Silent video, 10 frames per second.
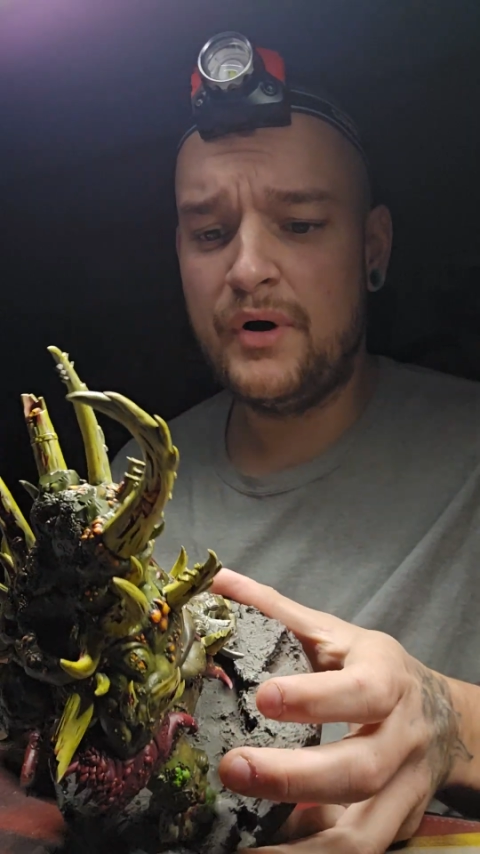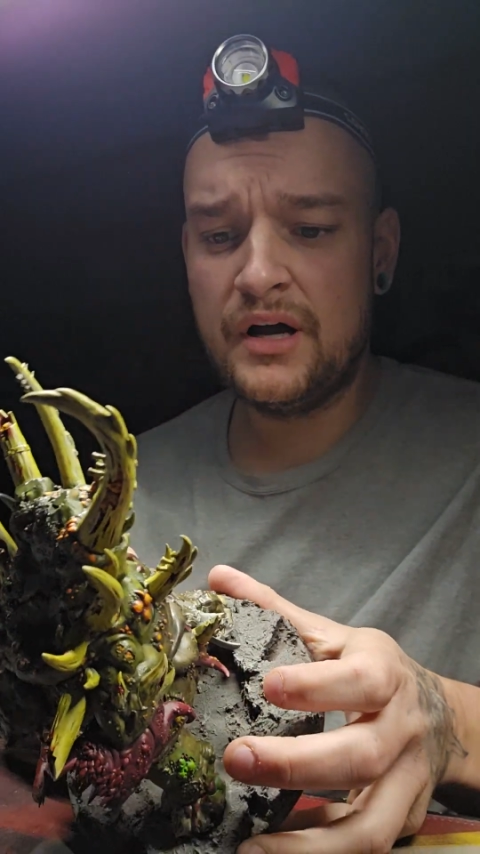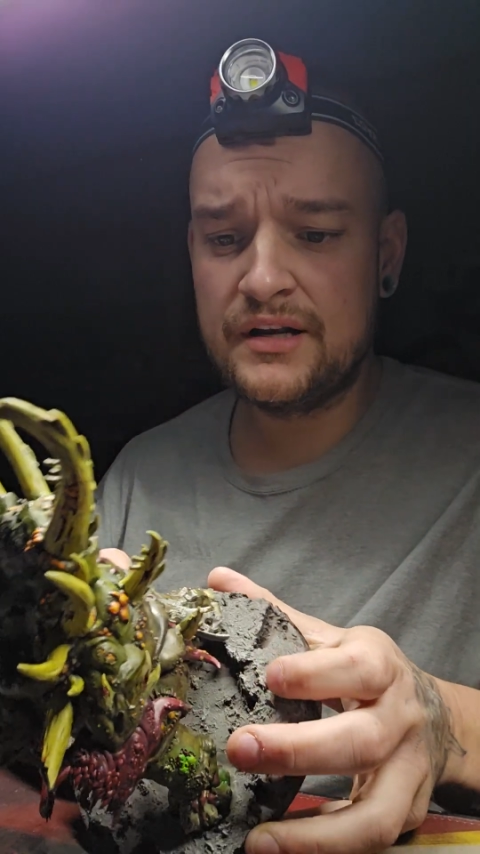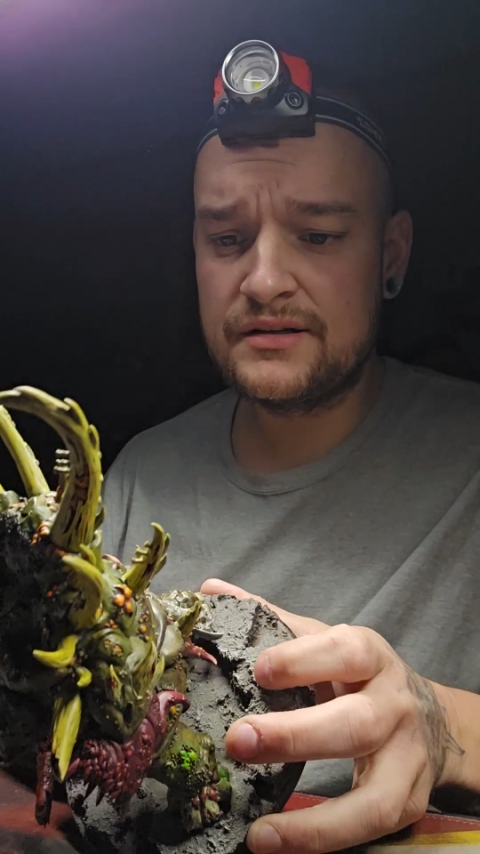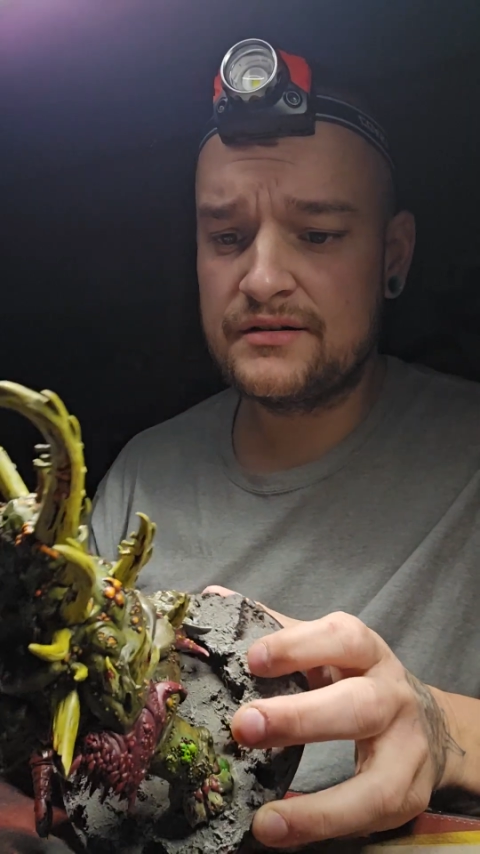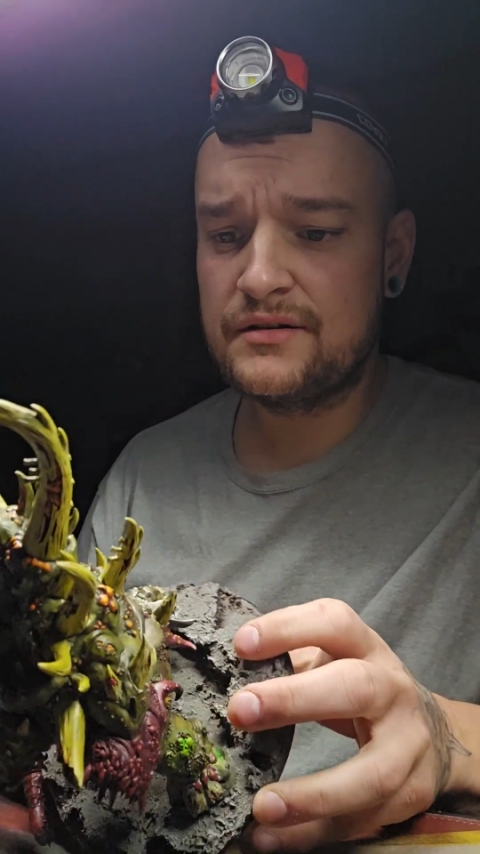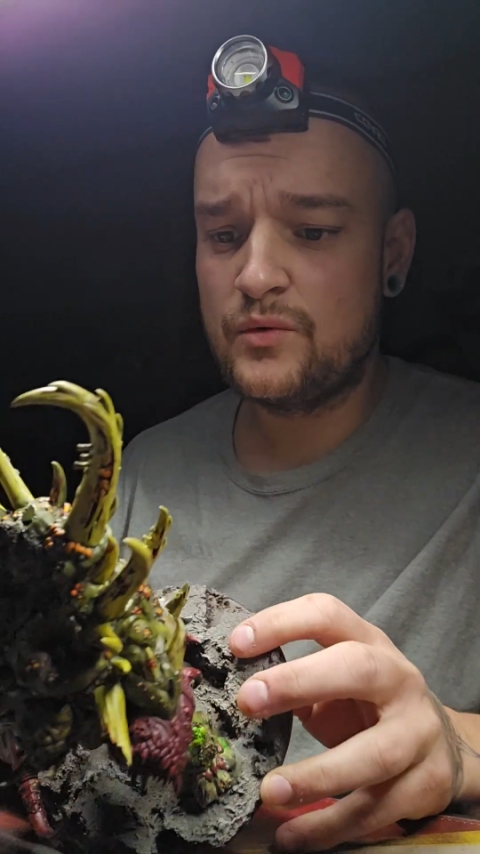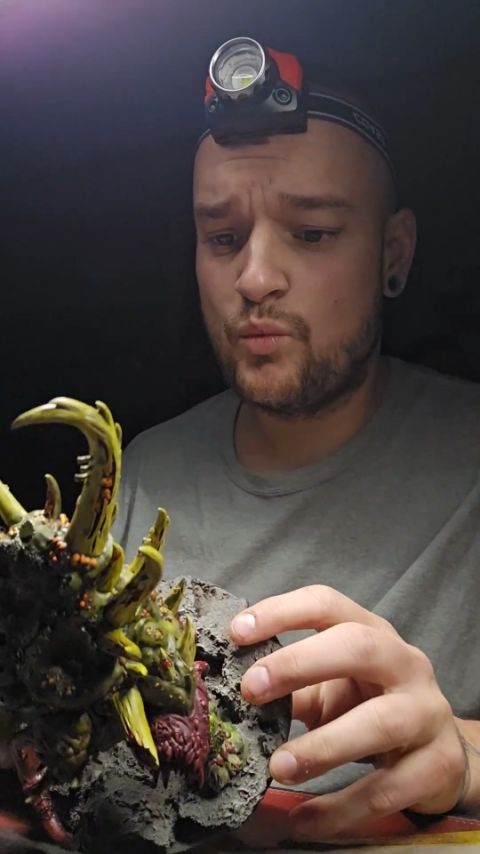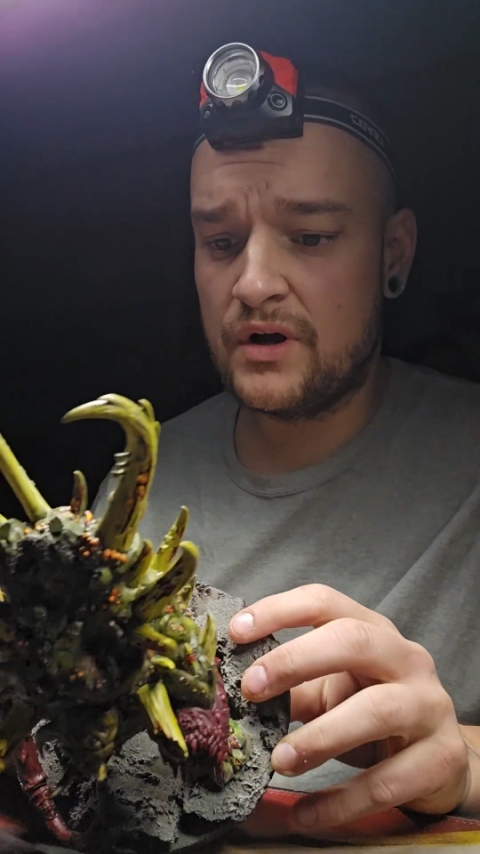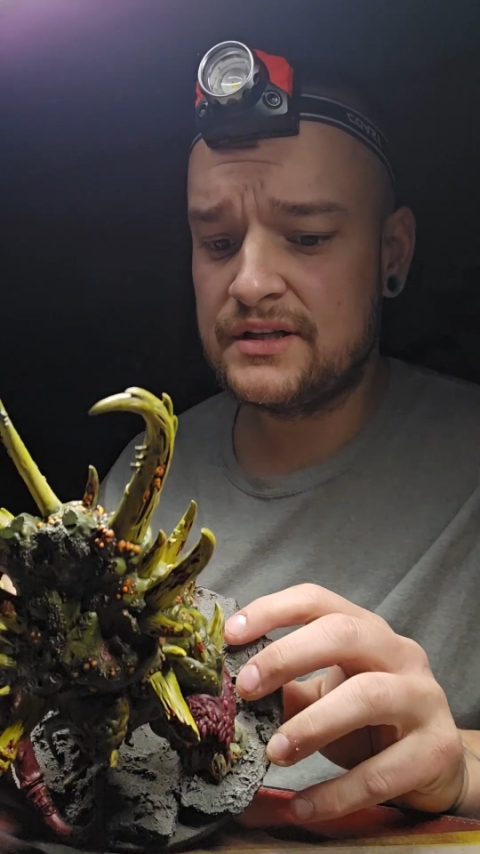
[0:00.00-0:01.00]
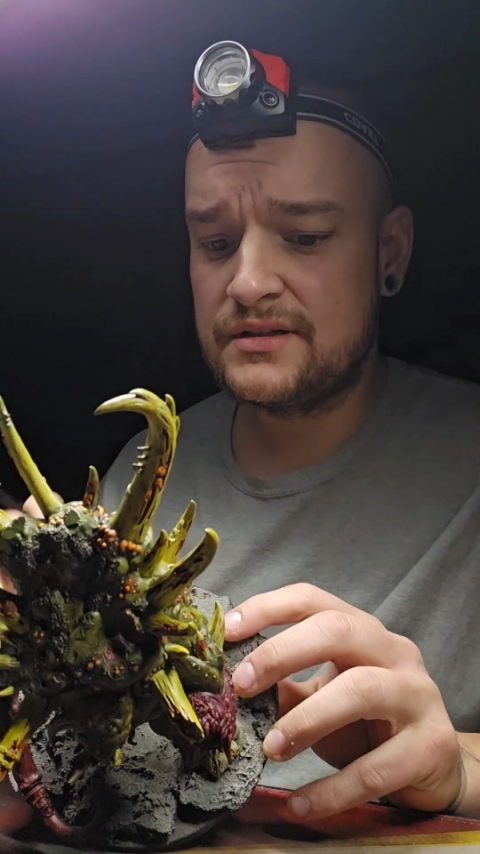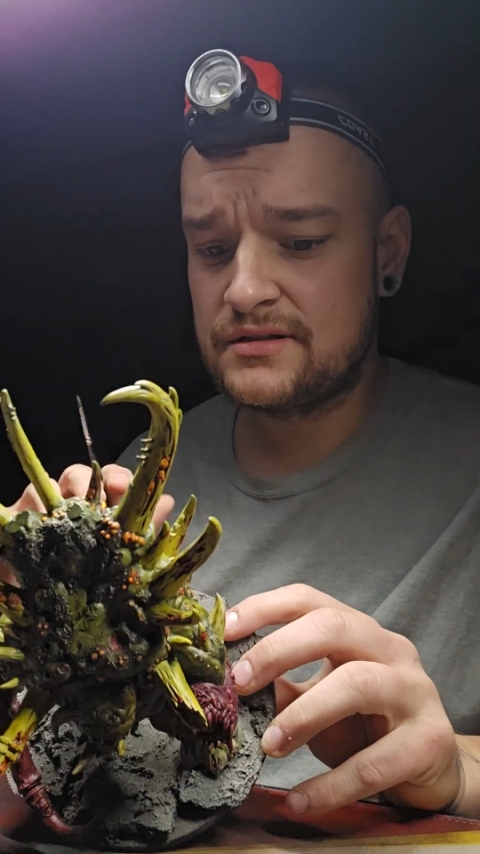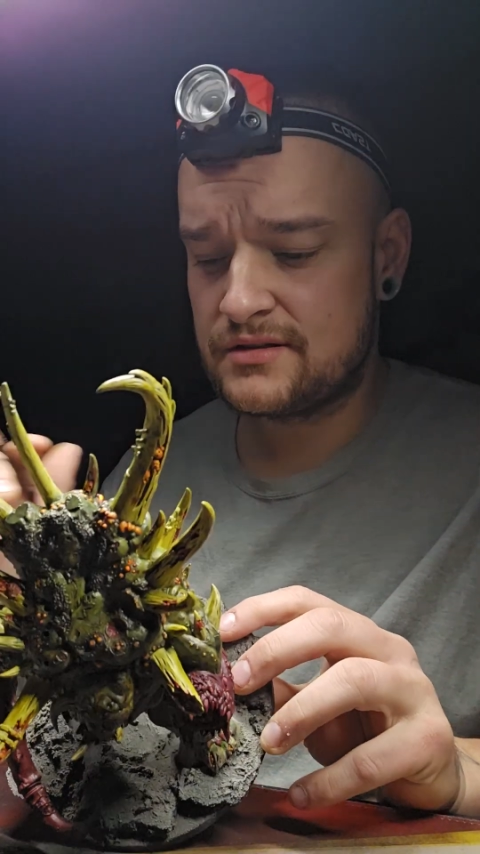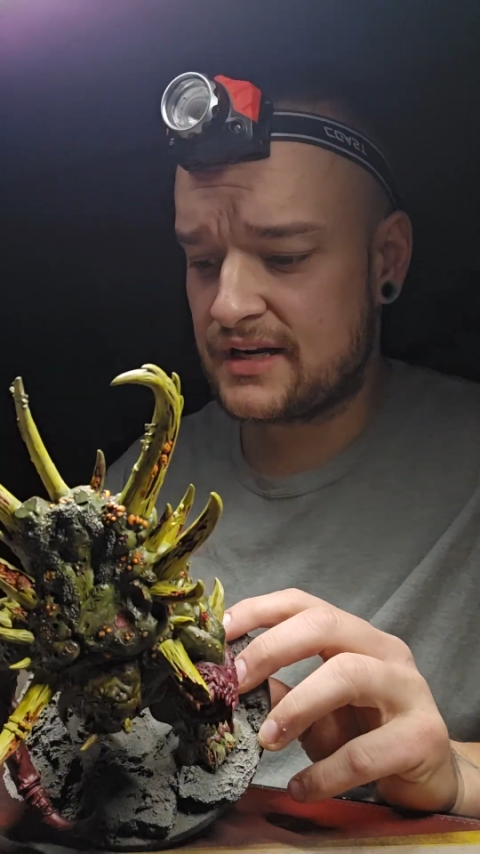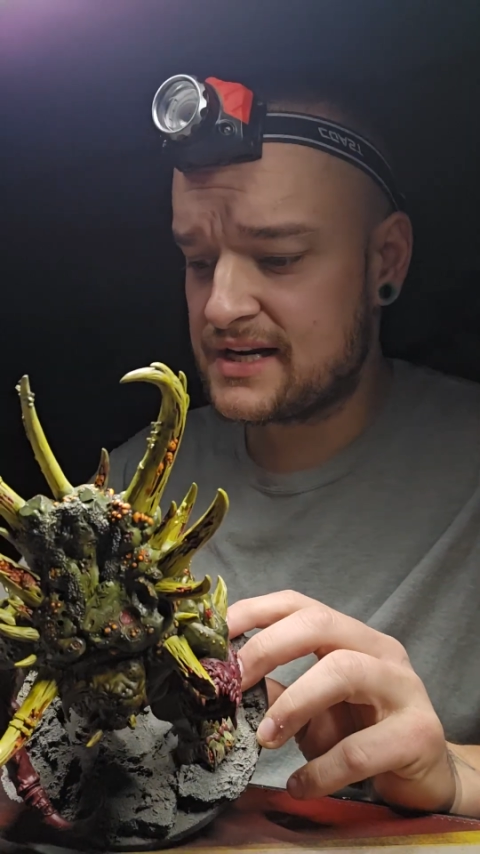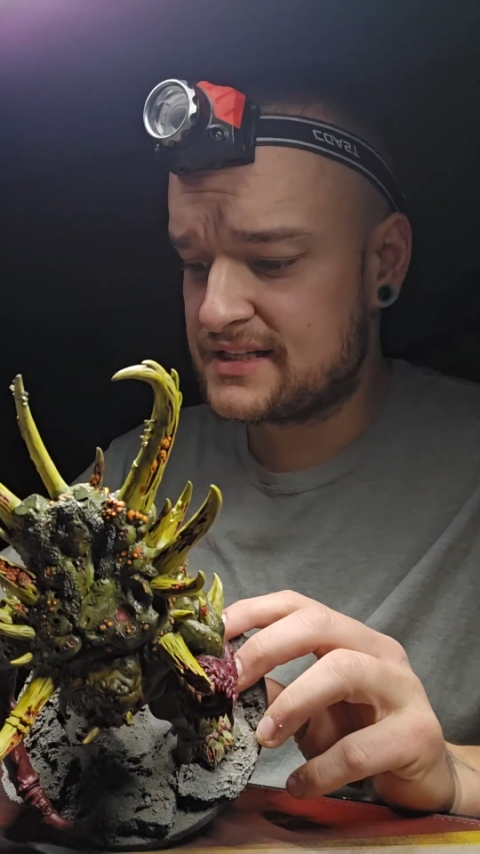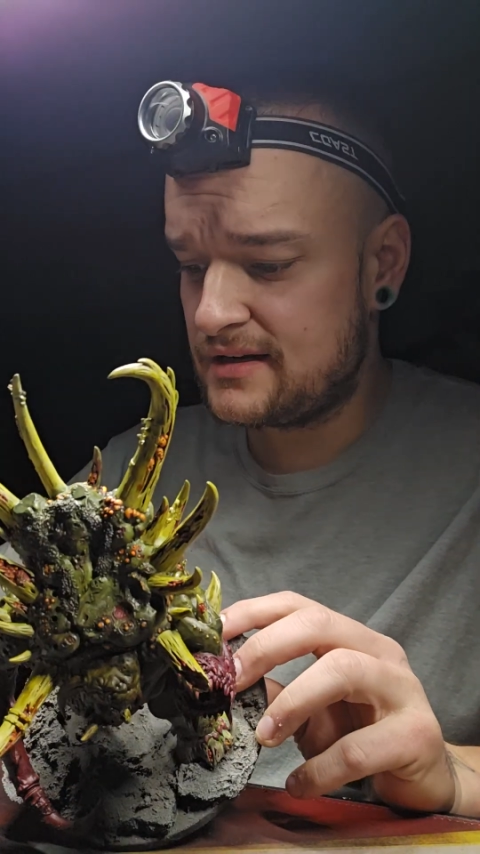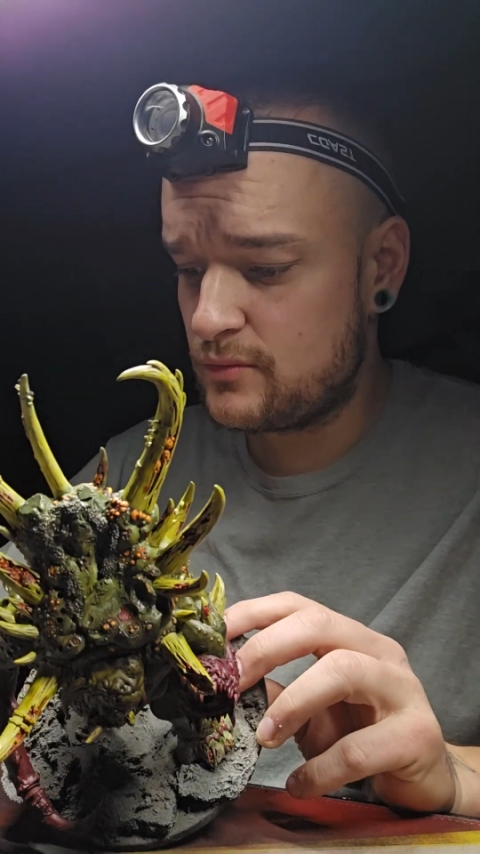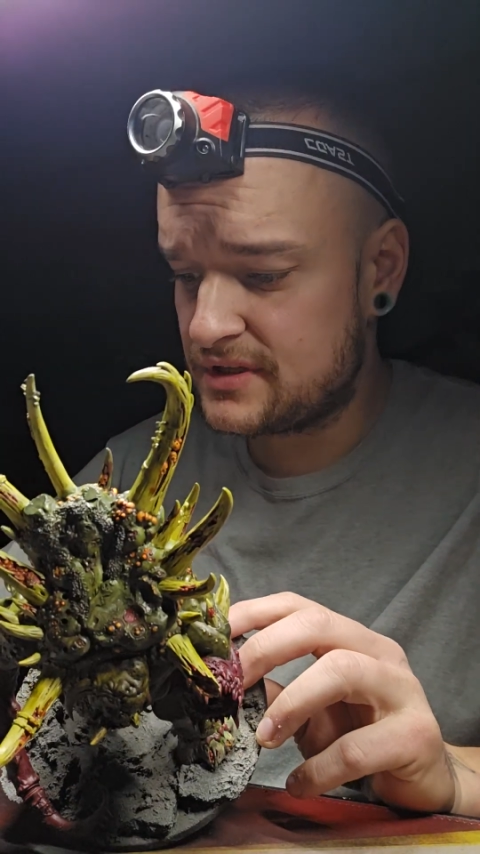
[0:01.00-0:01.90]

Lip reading: But like I said,